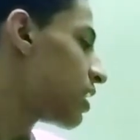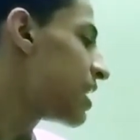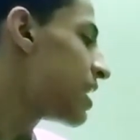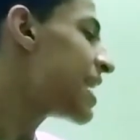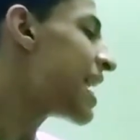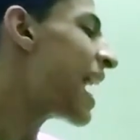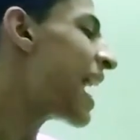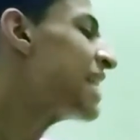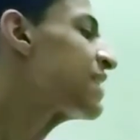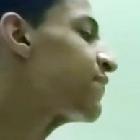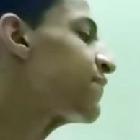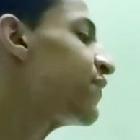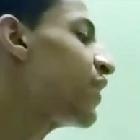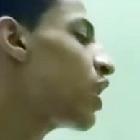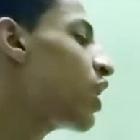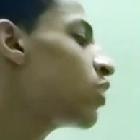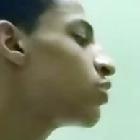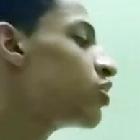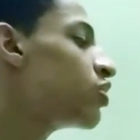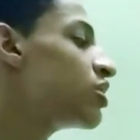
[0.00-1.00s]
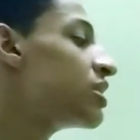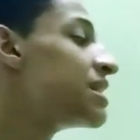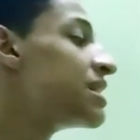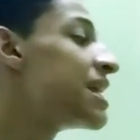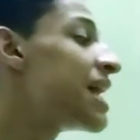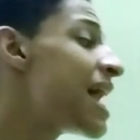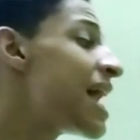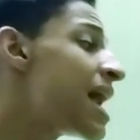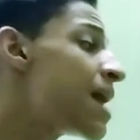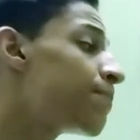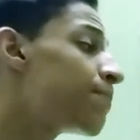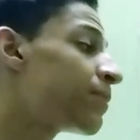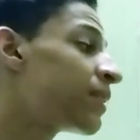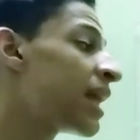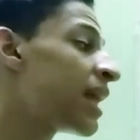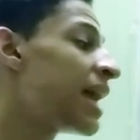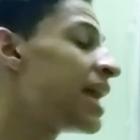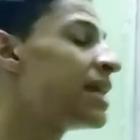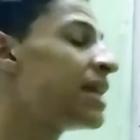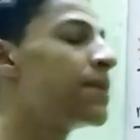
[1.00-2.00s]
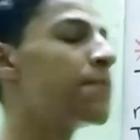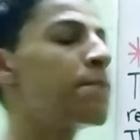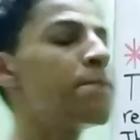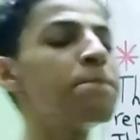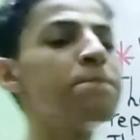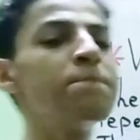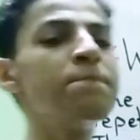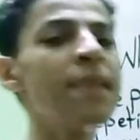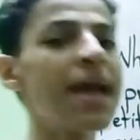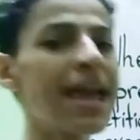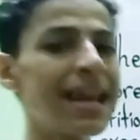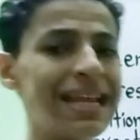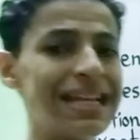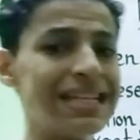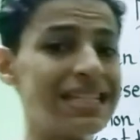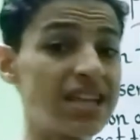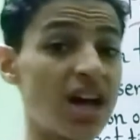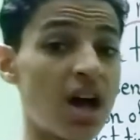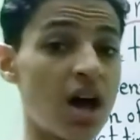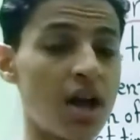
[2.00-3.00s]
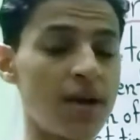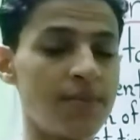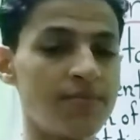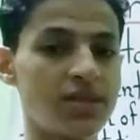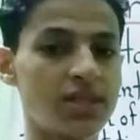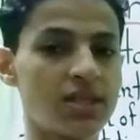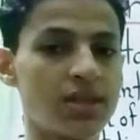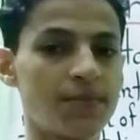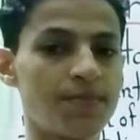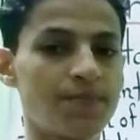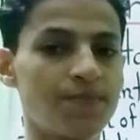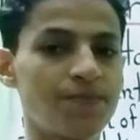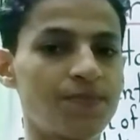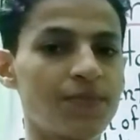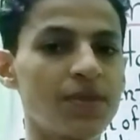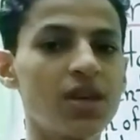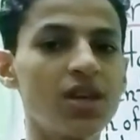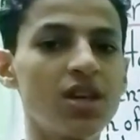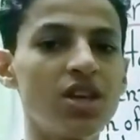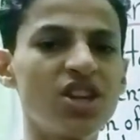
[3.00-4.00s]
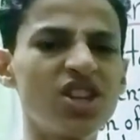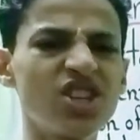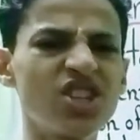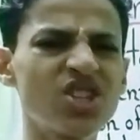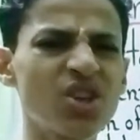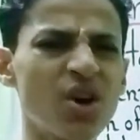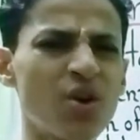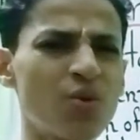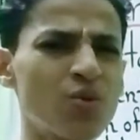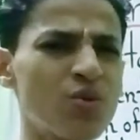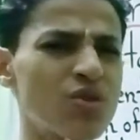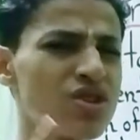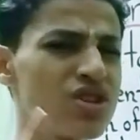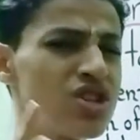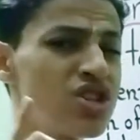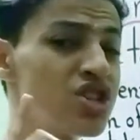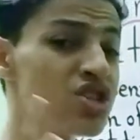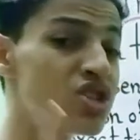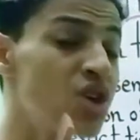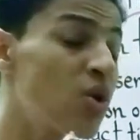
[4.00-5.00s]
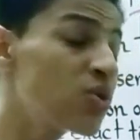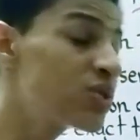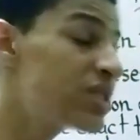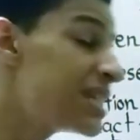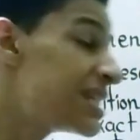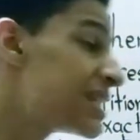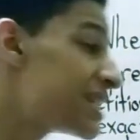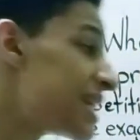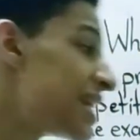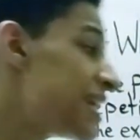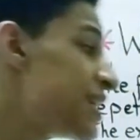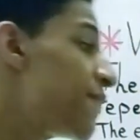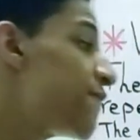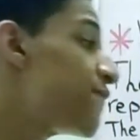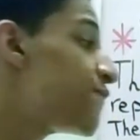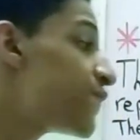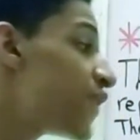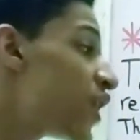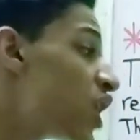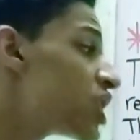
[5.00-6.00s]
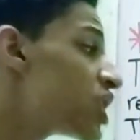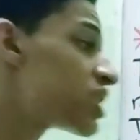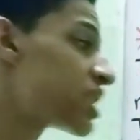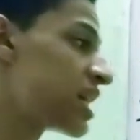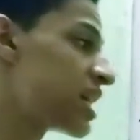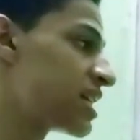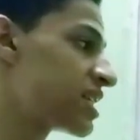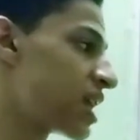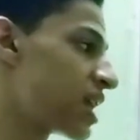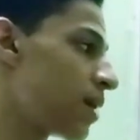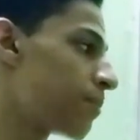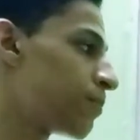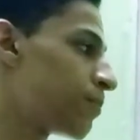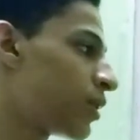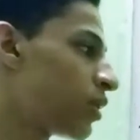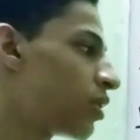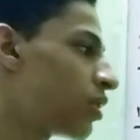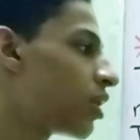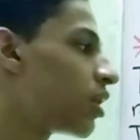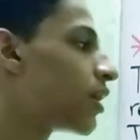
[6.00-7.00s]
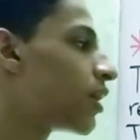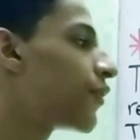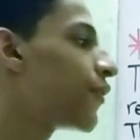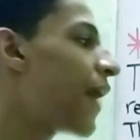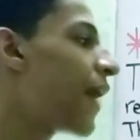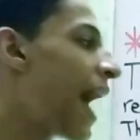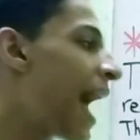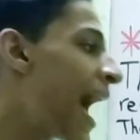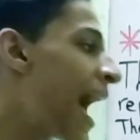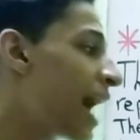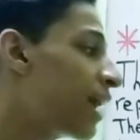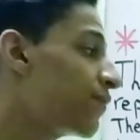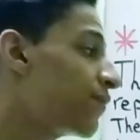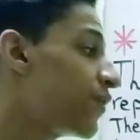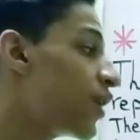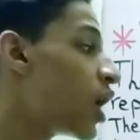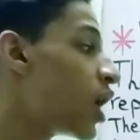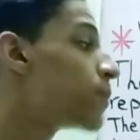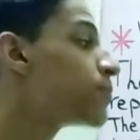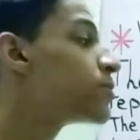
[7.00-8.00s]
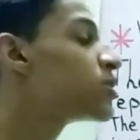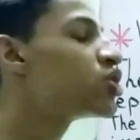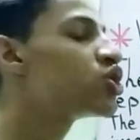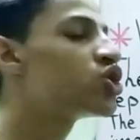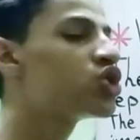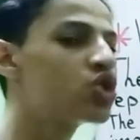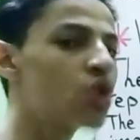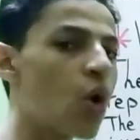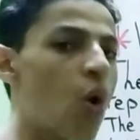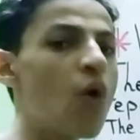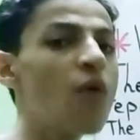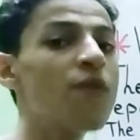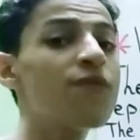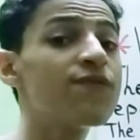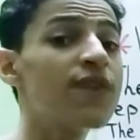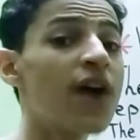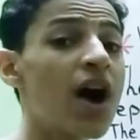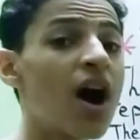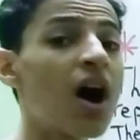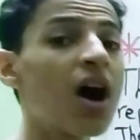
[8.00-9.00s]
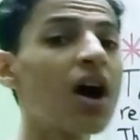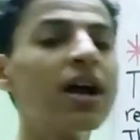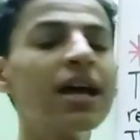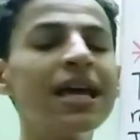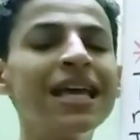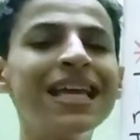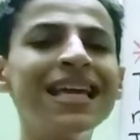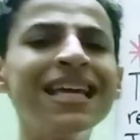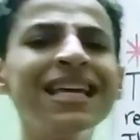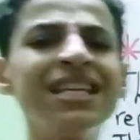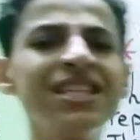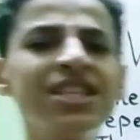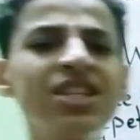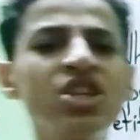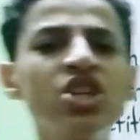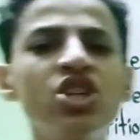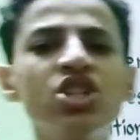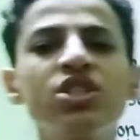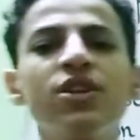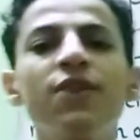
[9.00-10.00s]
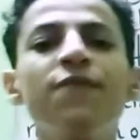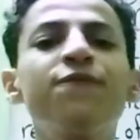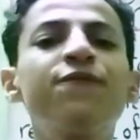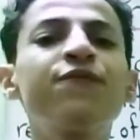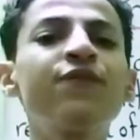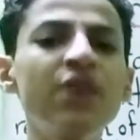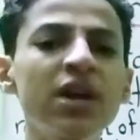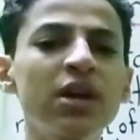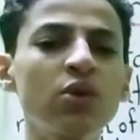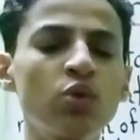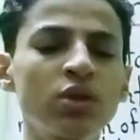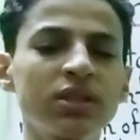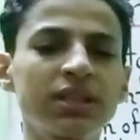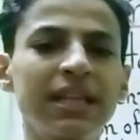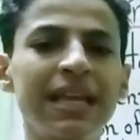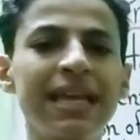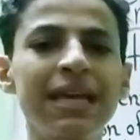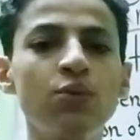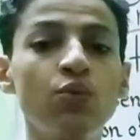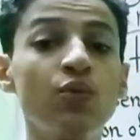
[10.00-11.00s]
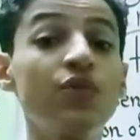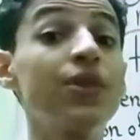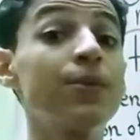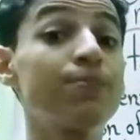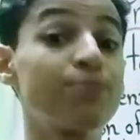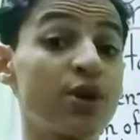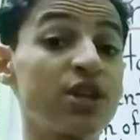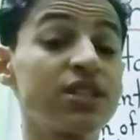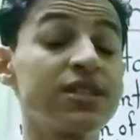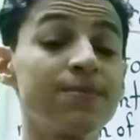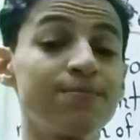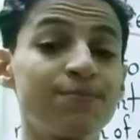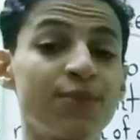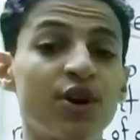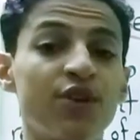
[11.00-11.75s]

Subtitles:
He has flown on an airplane many times. So notice in the first example, the adverb so far is used frequently with the present